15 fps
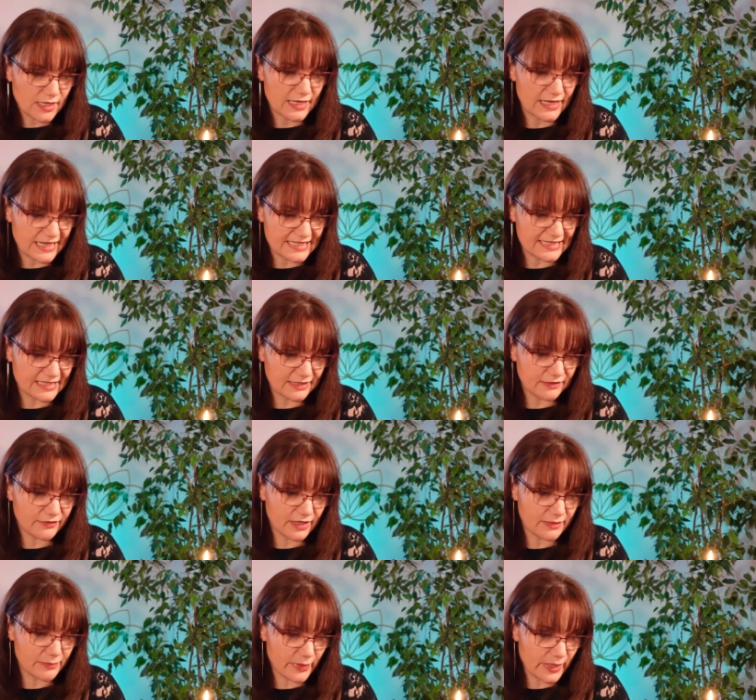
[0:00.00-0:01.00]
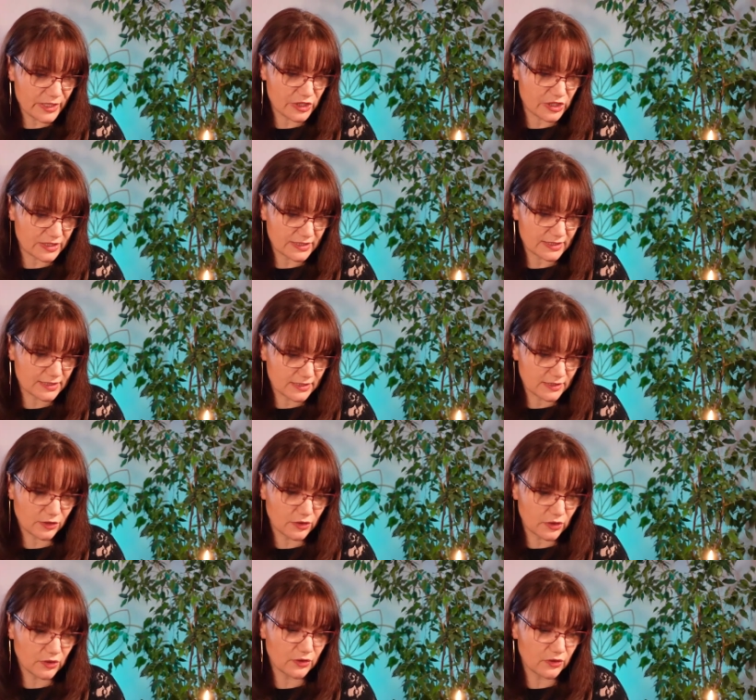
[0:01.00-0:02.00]
raising vibrations,
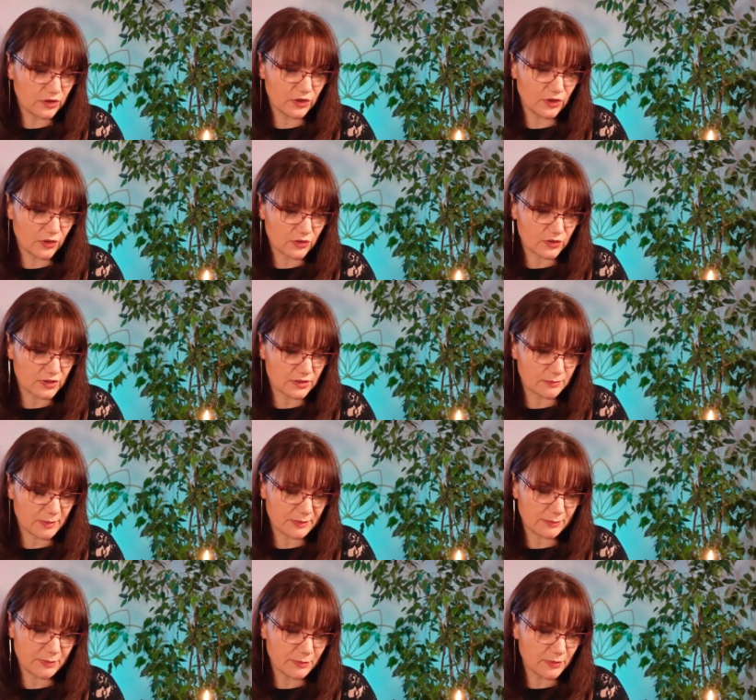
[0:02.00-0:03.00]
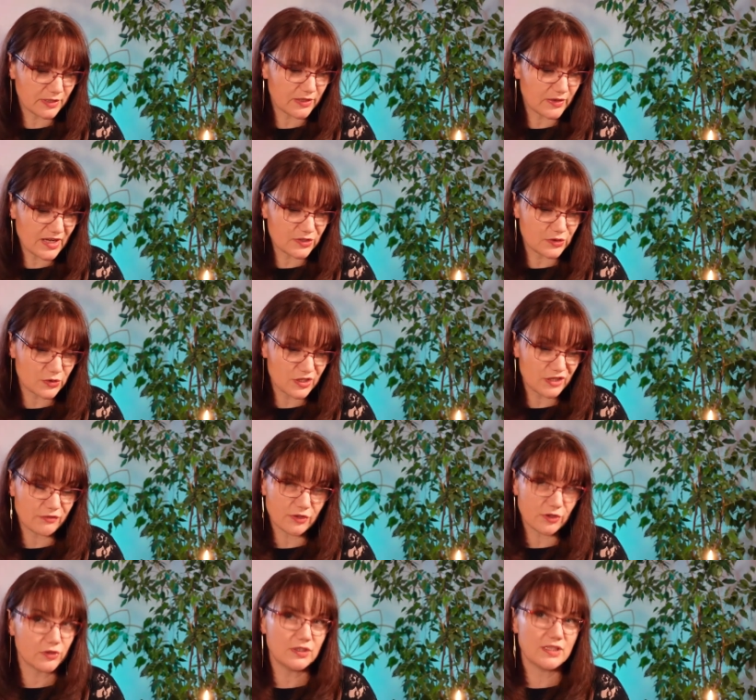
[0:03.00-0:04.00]
not only yours, but people around you
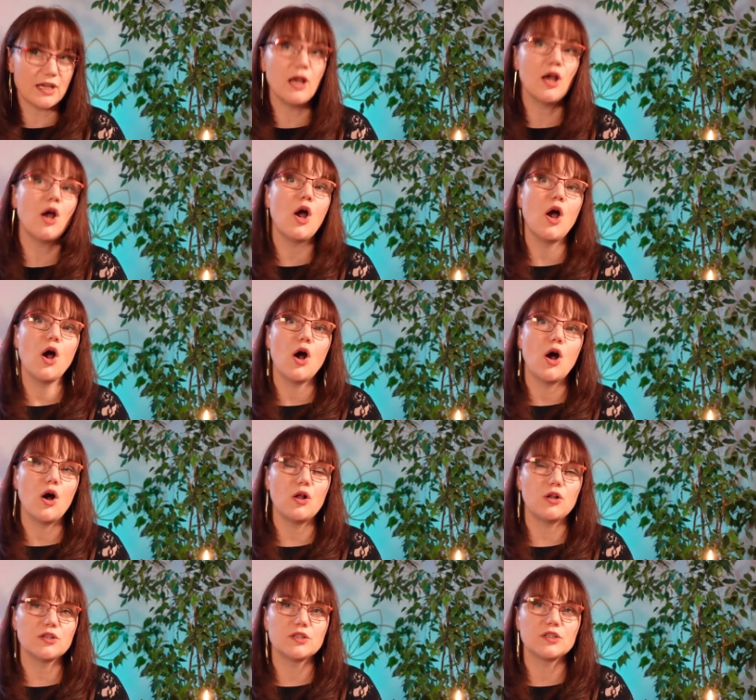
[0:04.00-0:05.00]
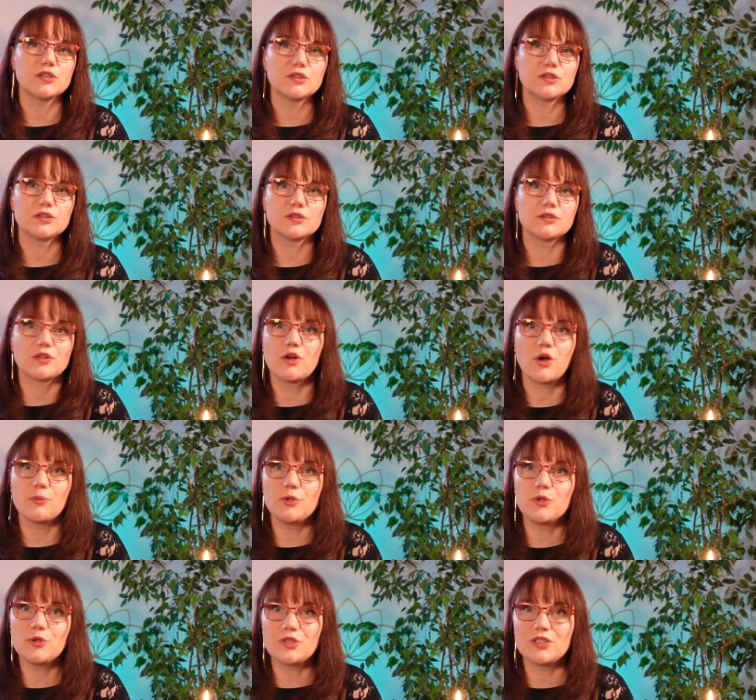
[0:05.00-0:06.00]
ignore the whole
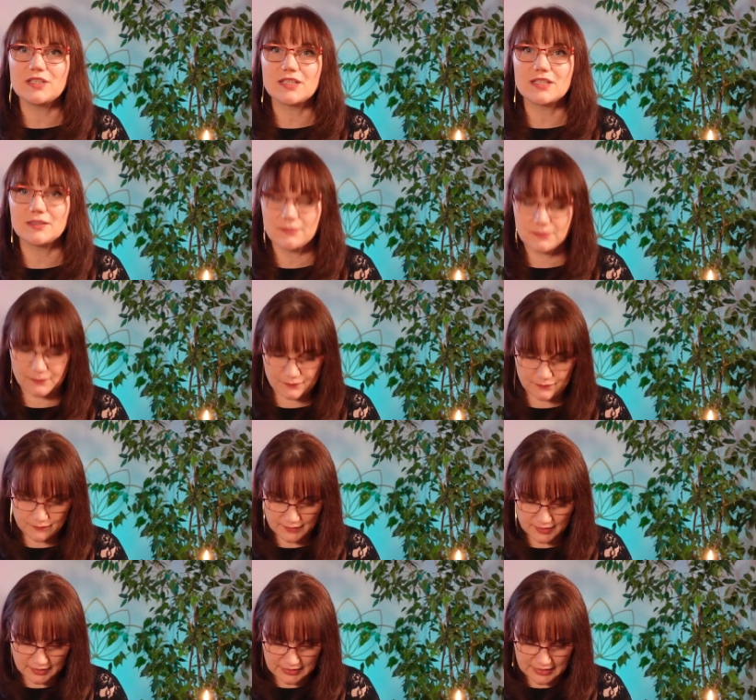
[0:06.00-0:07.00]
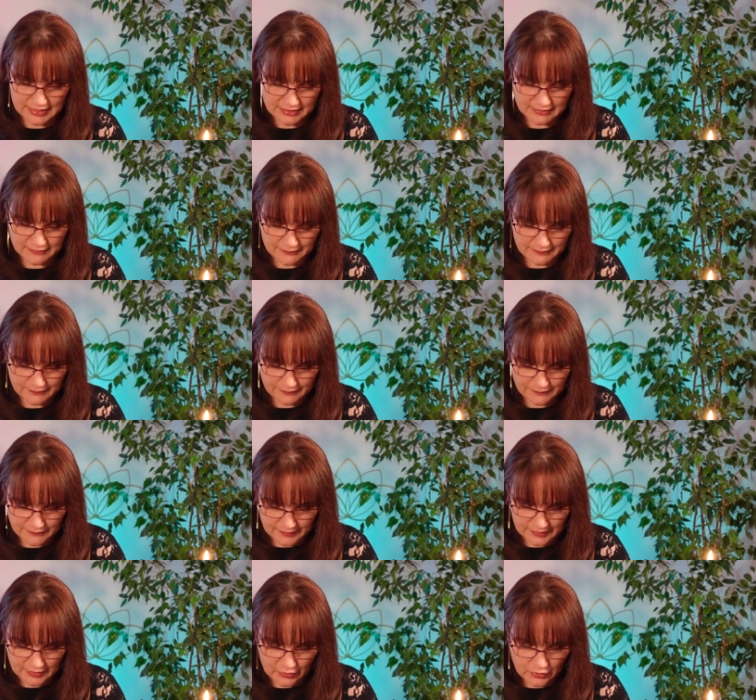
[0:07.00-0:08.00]
community, okay?
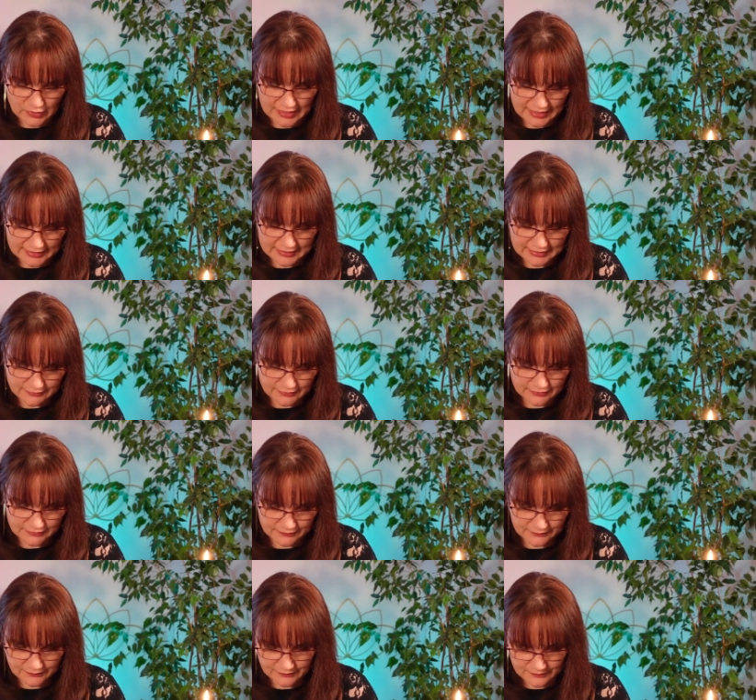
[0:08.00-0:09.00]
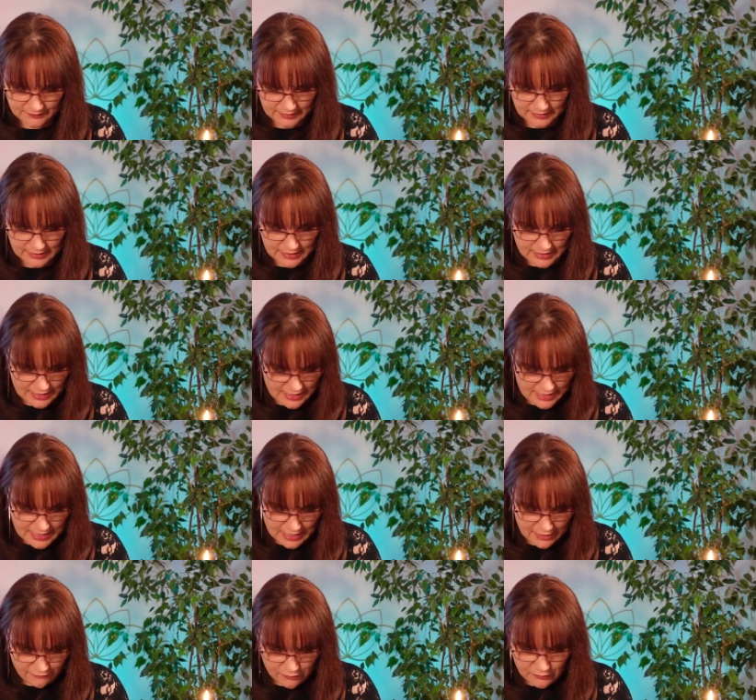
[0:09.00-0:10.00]
Collective.
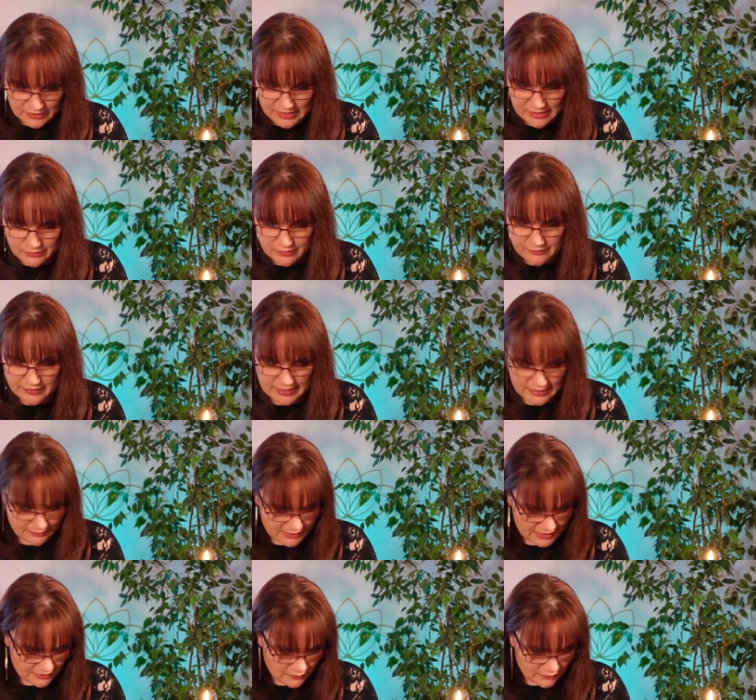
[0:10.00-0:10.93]
If you're dealing with anybody,